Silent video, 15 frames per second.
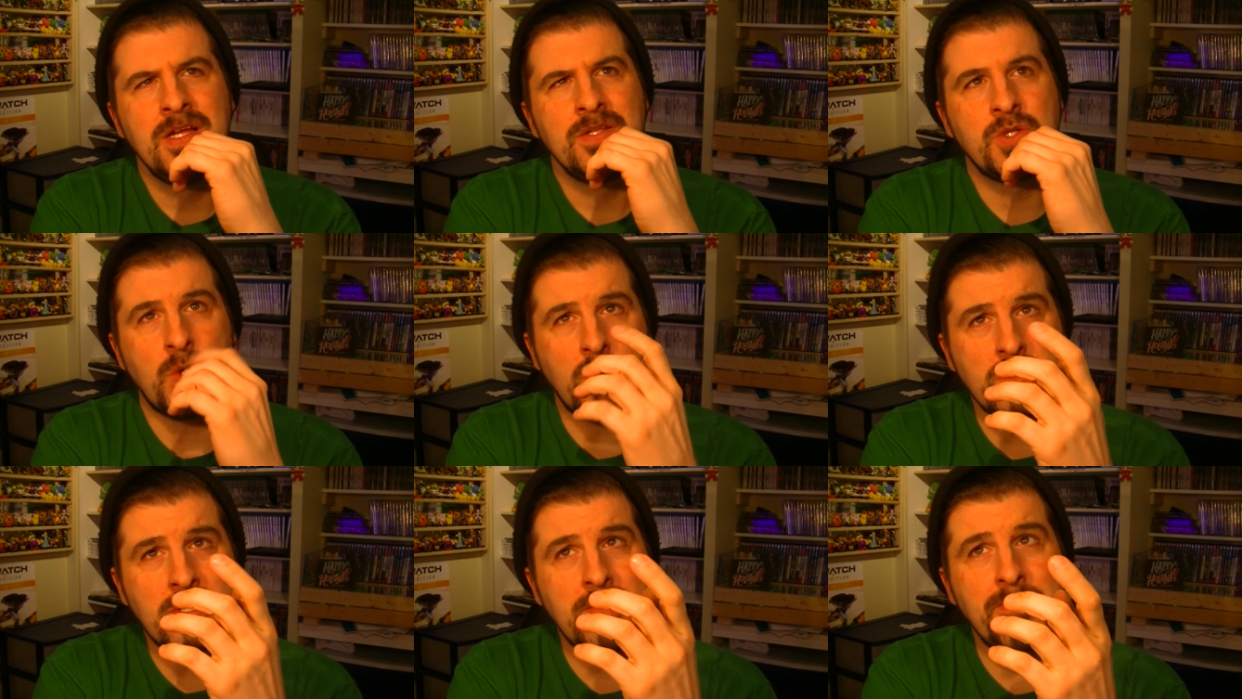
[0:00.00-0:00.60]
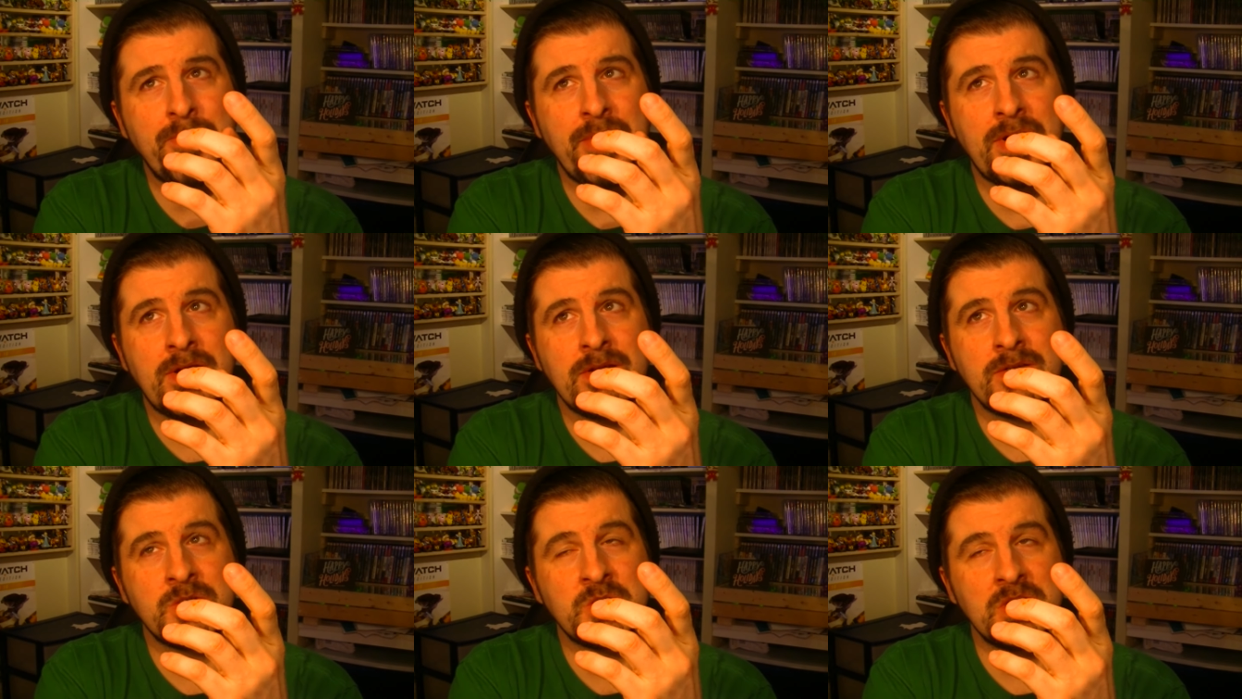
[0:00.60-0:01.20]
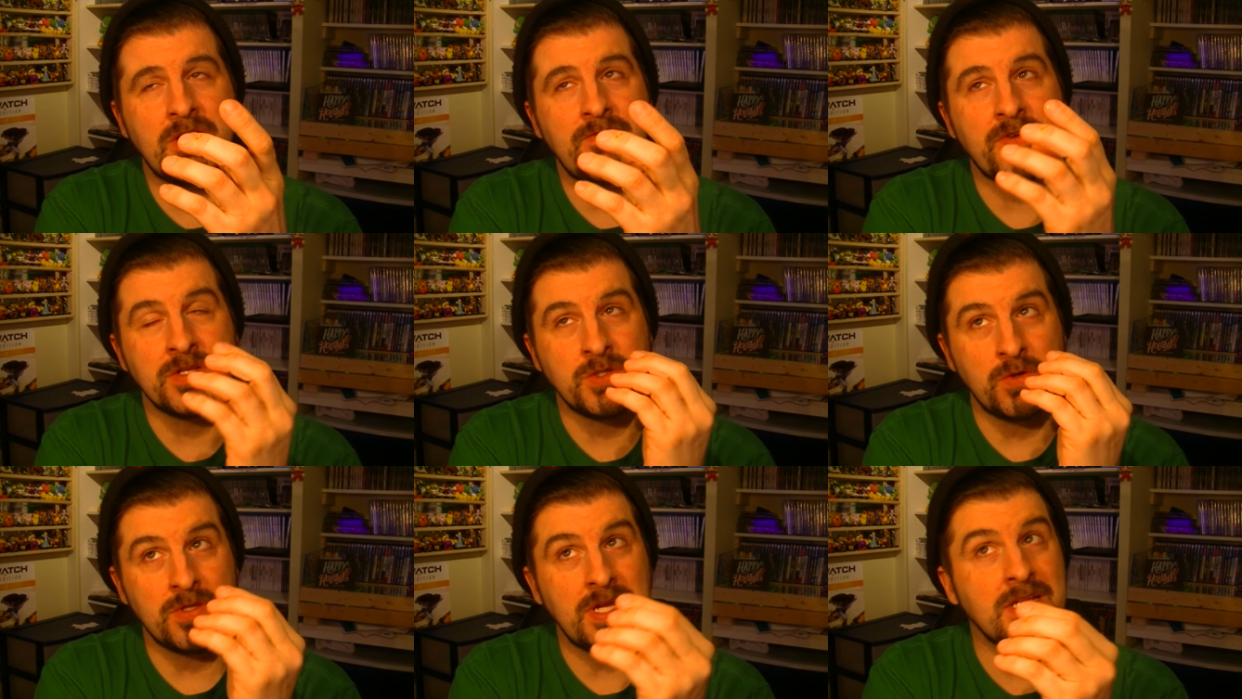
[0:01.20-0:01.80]
Don't compare yourself, I
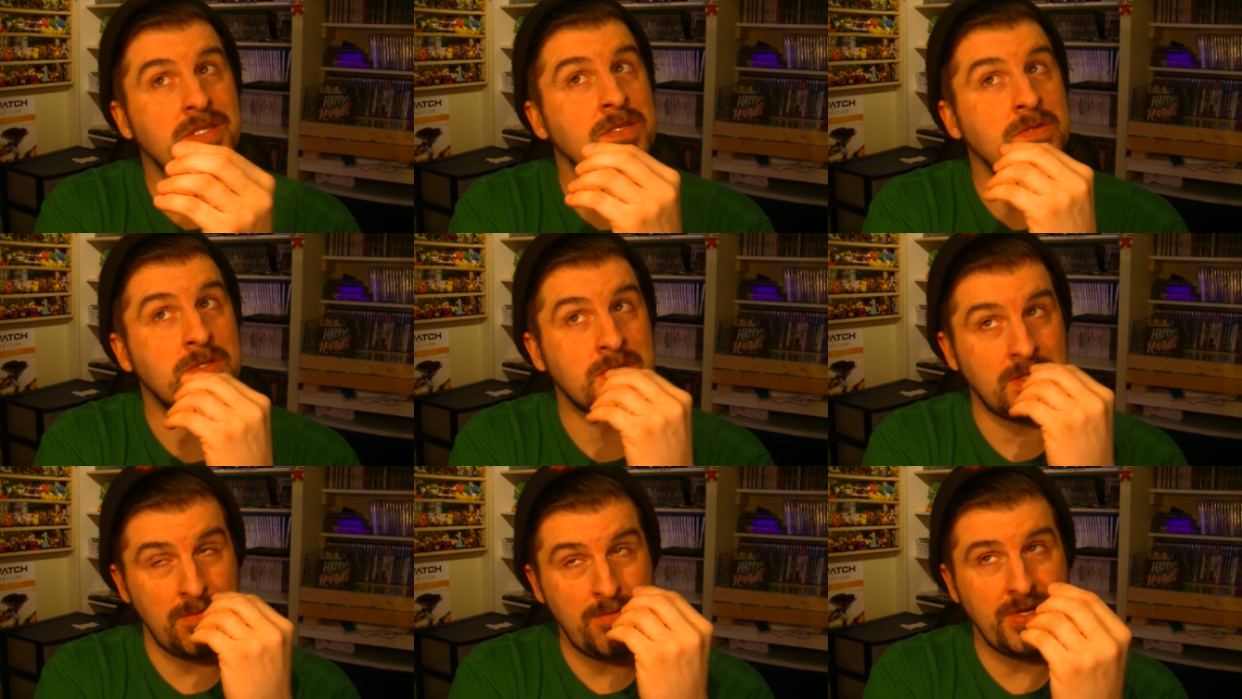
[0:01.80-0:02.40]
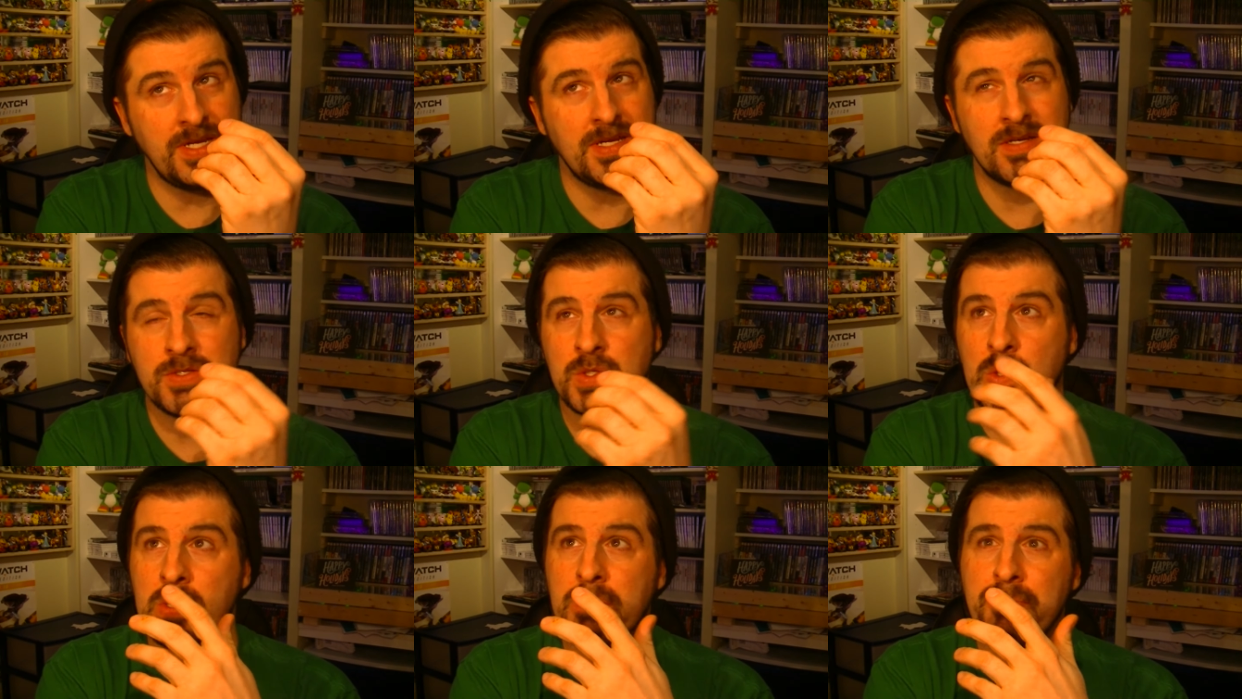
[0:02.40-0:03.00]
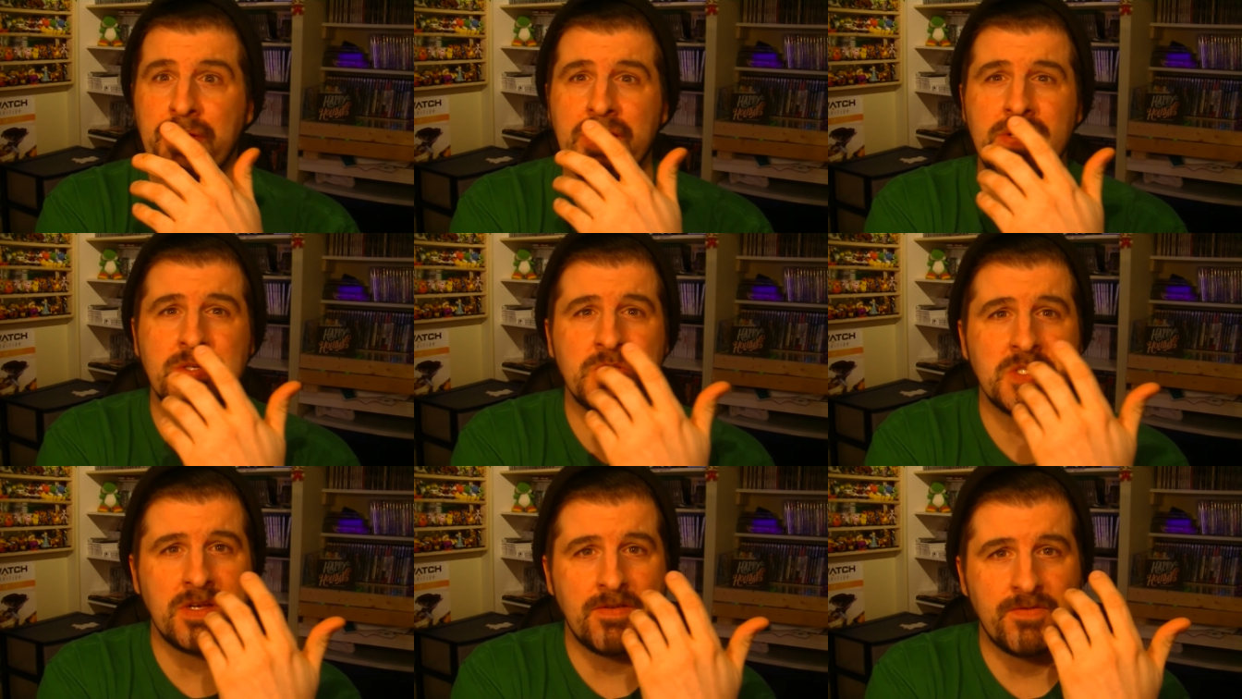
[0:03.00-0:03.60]
told that to somebody else, don't compare
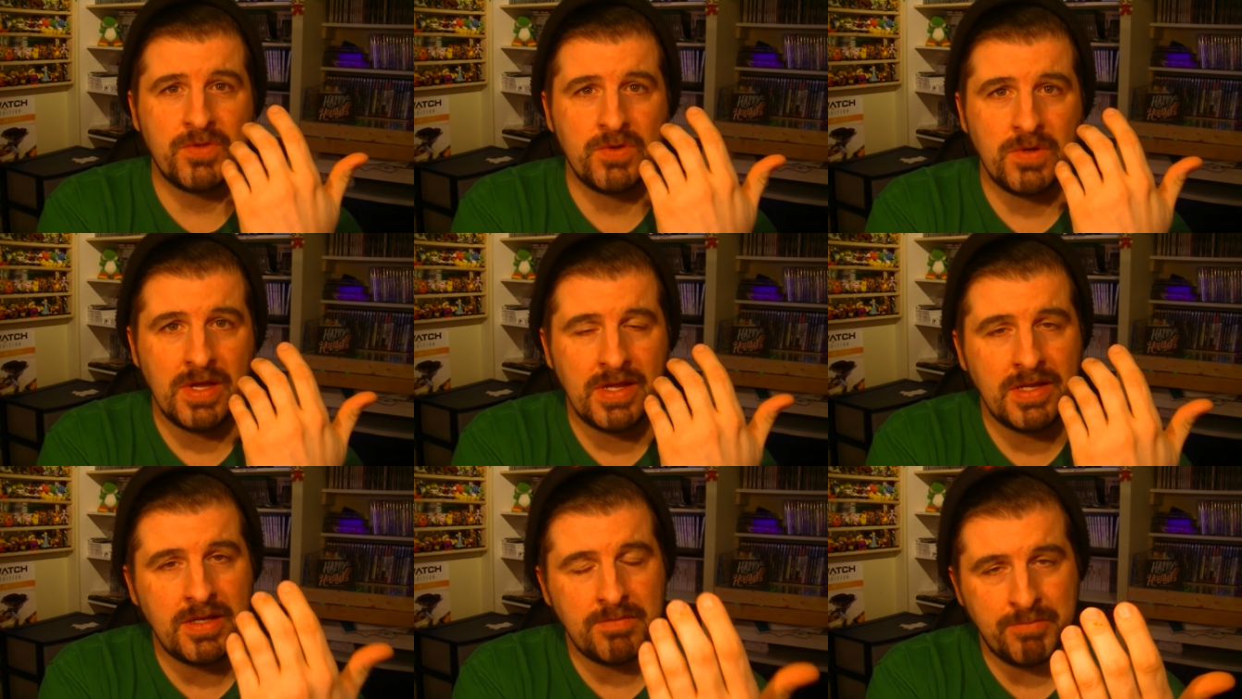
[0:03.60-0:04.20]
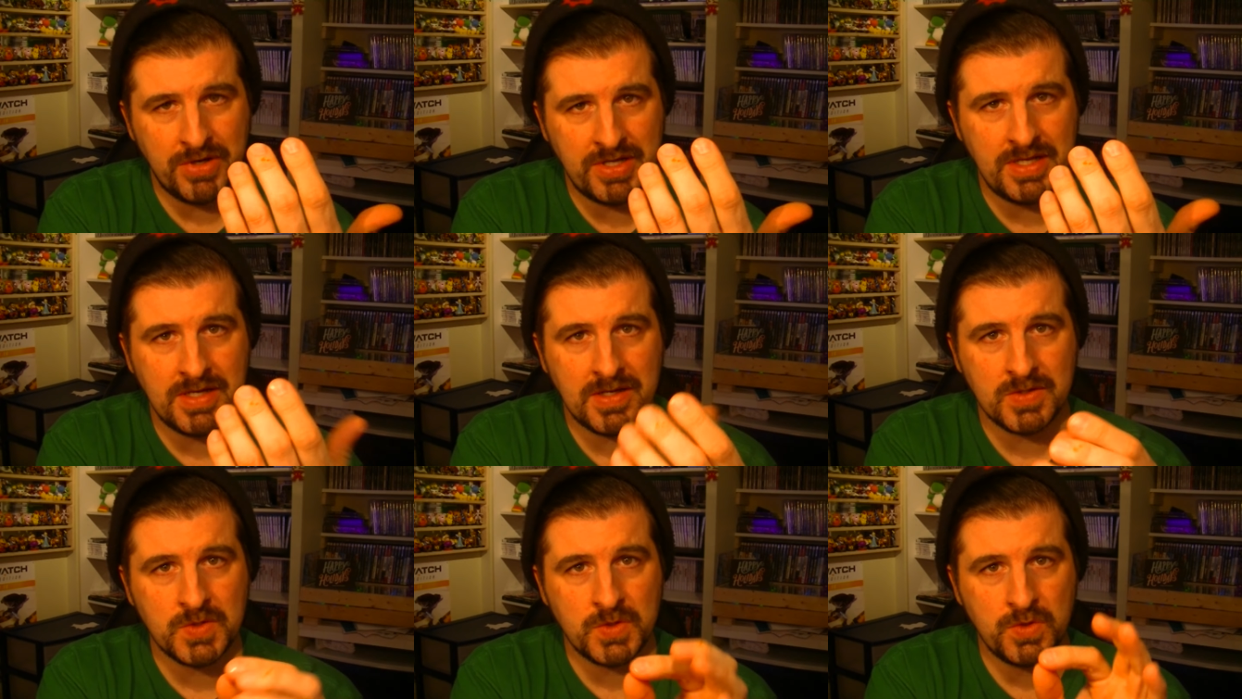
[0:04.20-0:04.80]
yourself to anybody else.